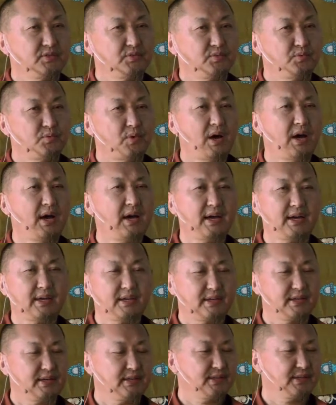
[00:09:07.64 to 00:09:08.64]

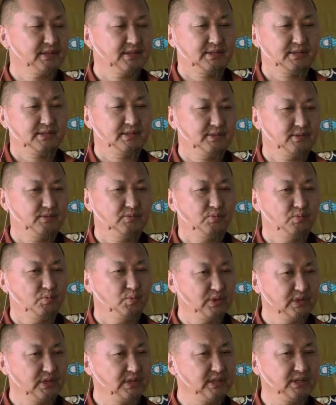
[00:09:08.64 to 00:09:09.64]
Why
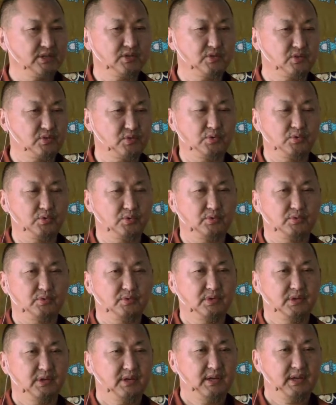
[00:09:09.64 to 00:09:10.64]
we need to
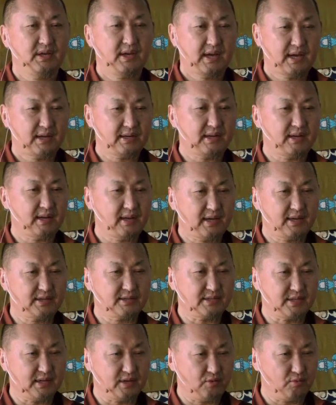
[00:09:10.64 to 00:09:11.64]

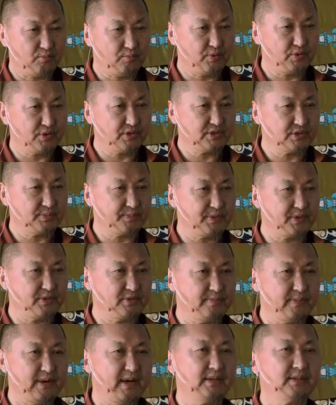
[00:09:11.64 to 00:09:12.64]
analyze our body,
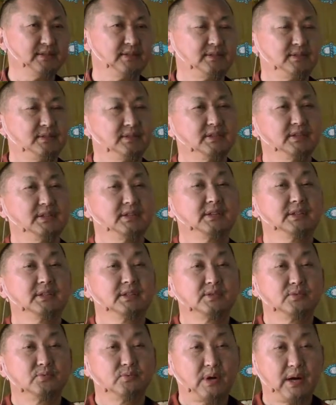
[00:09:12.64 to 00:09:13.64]
speech, mind?
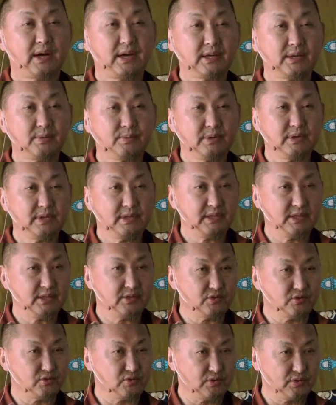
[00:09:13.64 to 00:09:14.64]
Why we
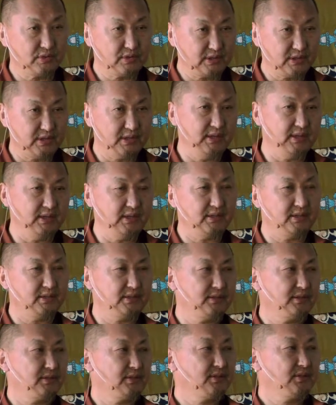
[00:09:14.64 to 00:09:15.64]
need to
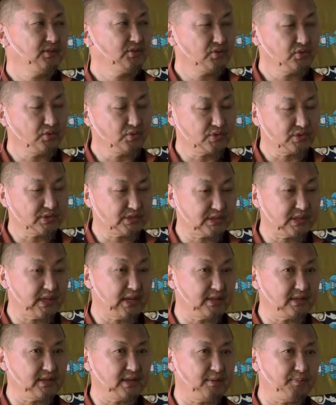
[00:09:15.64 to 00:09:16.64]
learn to
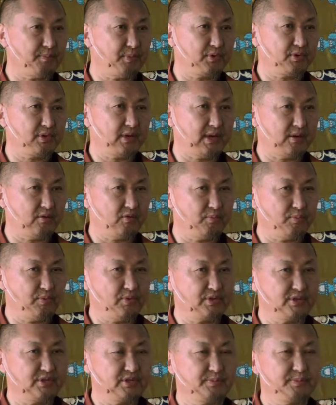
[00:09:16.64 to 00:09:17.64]
study about our
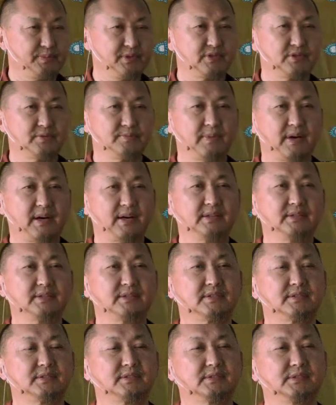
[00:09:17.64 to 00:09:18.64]
body, speech,
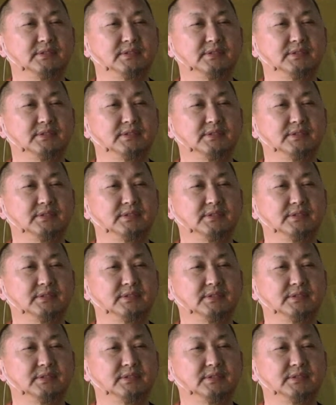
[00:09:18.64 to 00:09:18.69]
mind?